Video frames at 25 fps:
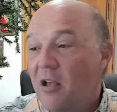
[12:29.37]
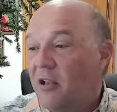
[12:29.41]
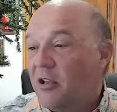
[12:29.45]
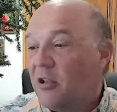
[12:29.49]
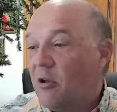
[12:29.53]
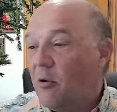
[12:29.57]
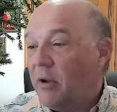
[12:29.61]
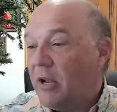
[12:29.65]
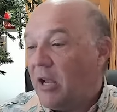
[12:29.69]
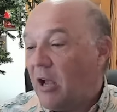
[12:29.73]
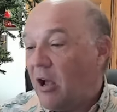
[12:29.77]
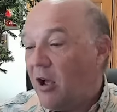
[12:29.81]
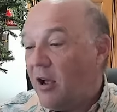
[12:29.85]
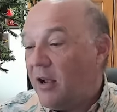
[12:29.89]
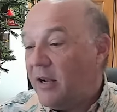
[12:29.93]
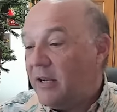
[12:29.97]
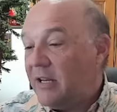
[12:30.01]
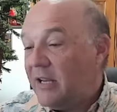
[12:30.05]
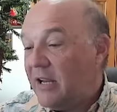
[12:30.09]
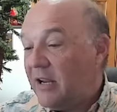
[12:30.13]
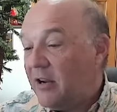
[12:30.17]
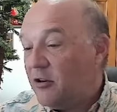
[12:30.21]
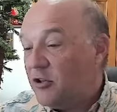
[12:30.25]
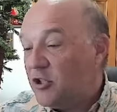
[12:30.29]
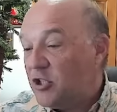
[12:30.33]
Going on
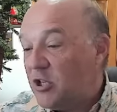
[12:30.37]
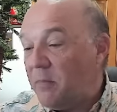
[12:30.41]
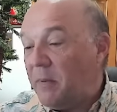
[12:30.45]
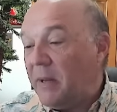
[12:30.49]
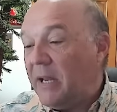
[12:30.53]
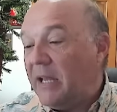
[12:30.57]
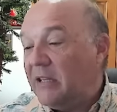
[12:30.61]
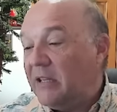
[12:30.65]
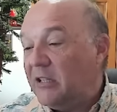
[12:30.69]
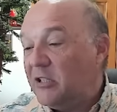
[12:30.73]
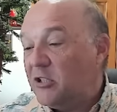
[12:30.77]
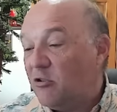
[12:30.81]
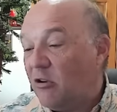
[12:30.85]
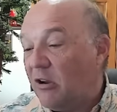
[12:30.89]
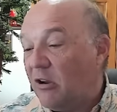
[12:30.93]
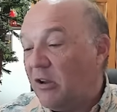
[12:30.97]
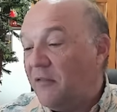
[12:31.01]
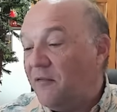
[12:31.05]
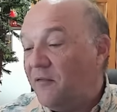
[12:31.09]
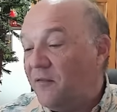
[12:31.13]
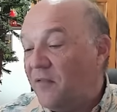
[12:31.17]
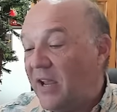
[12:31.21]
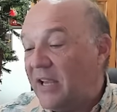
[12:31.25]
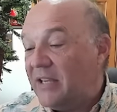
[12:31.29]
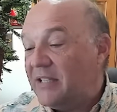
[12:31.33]
here, shipping industry
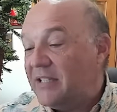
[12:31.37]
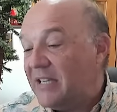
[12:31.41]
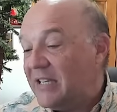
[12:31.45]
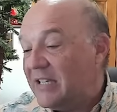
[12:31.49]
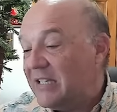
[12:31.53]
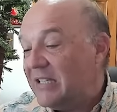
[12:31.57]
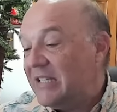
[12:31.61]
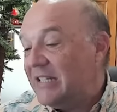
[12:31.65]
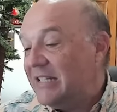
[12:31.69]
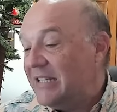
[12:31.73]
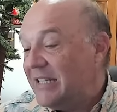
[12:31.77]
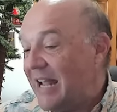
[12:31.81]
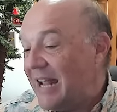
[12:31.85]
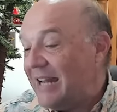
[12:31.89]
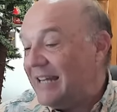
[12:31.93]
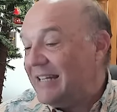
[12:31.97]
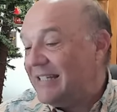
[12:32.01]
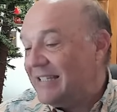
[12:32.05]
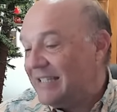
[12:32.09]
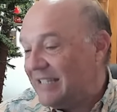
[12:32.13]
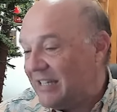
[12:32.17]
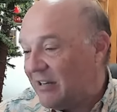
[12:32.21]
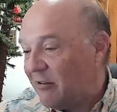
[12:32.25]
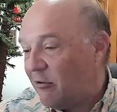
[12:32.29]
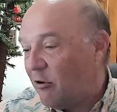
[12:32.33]
faces net
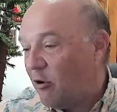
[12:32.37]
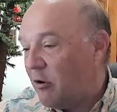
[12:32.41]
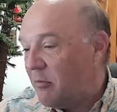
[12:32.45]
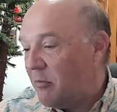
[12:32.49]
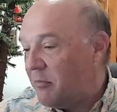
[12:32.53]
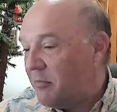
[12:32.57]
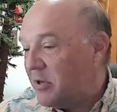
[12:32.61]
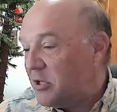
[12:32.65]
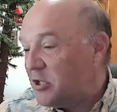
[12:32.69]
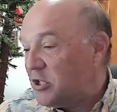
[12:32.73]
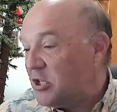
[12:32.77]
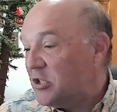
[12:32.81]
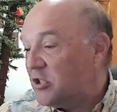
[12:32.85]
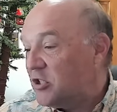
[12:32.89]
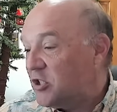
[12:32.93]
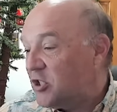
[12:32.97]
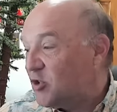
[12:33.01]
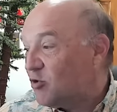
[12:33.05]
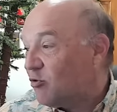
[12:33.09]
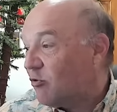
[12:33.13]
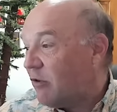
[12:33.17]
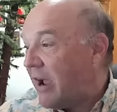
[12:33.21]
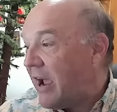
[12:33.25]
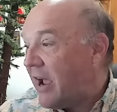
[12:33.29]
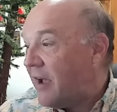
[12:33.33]
zero emissions
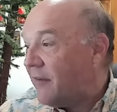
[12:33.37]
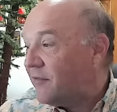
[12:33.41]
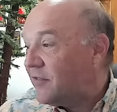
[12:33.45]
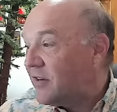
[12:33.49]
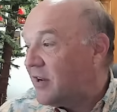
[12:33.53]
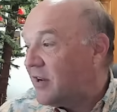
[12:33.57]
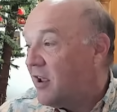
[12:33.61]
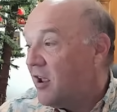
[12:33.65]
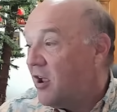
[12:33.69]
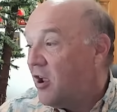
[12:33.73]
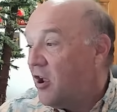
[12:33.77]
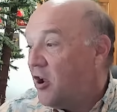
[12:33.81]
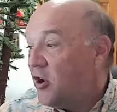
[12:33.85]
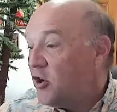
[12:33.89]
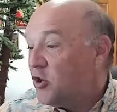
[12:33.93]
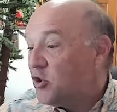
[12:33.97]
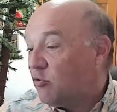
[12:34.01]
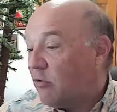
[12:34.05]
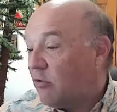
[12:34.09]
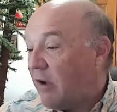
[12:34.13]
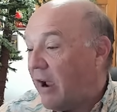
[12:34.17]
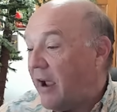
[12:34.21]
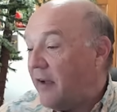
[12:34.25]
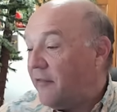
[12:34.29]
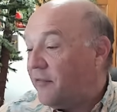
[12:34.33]
draft
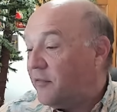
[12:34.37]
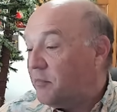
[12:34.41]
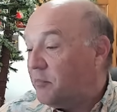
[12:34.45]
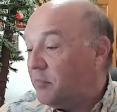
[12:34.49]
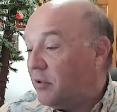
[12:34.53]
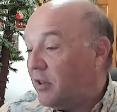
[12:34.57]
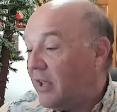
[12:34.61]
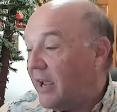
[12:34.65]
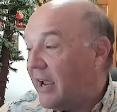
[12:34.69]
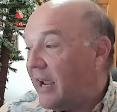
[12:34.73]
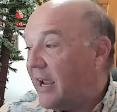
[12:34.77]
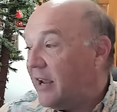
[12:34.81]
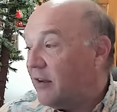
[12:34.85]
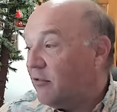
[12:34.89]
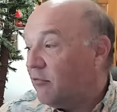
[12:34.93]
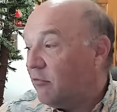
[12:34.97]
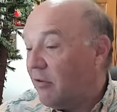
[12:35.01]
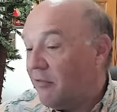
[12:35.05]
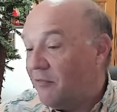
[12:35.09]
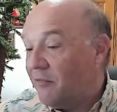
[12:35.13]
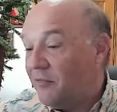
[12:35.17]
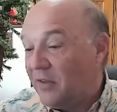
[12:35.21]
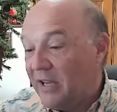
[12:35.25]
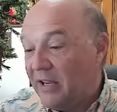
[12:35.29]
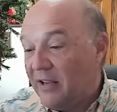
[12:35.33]
draft plan
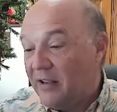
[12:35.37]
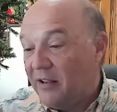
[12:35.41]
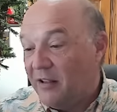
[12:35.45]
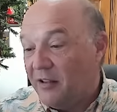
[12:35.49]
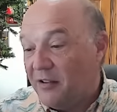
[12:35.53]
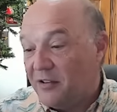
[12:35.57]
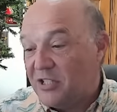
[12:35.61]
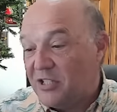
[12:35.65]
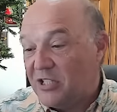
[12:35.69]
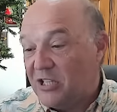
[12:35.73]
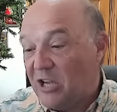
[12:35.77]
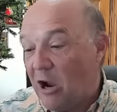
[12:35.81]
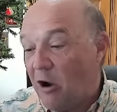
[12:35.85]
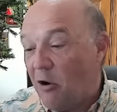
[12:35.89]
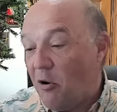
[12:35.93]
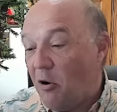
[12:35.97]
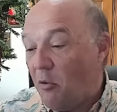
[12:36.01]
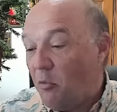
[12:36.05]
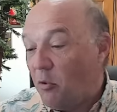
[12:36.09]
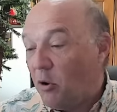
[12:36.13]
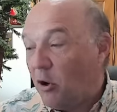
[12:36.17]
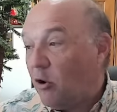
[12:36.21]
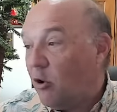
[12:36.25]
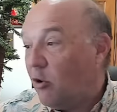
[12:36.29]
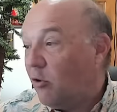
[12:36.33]
reveal. So
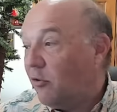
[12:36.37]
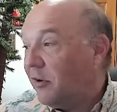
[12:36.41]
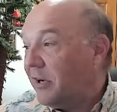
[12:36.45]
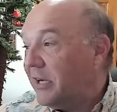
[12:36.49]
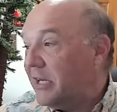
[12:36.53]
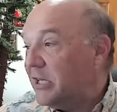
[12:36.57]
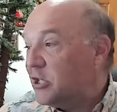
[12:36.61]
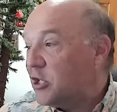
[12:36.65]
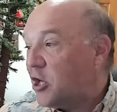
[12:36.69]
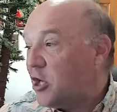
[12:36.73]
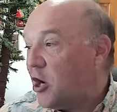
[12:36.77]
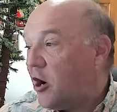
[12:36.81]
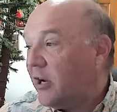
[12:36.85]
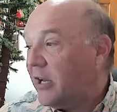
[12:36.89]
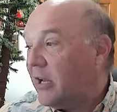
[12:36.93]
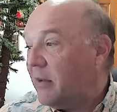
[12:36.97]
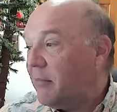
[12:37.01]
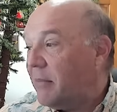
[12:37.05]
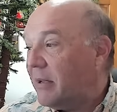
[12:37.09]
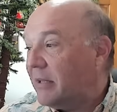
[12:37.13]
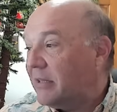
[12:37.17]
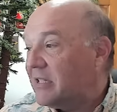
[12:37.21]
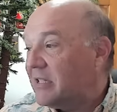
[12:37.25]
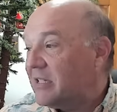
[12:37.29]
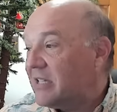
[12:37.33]
we're already talking
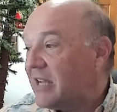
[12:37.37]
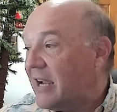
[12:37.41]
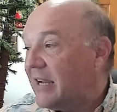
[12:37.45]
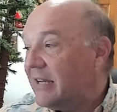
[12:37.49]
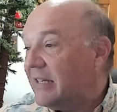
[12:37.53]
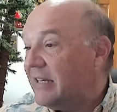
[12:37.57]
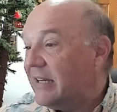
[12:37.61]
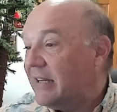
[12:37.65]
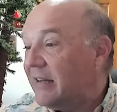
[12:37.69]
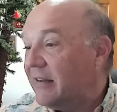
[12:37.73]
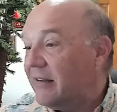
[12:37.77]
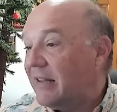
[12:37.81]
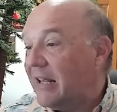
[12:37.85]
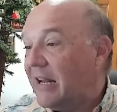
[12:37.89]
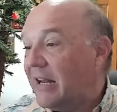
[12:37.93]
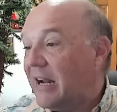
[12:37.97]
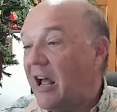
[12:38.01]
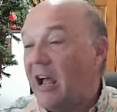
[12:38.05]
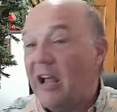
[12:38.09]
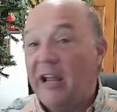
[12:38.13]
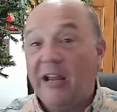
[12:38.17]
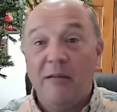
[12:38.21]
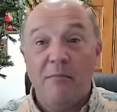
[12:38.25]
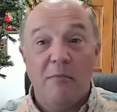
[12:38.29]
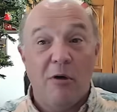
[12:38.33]
about this idea that
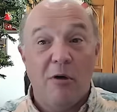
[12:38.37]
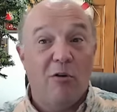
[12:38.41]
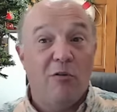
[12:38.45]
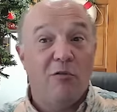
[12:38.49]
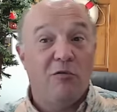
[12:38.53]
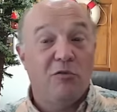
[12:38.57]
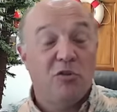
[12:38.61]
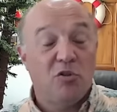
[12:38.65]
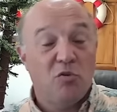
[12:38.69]
IMO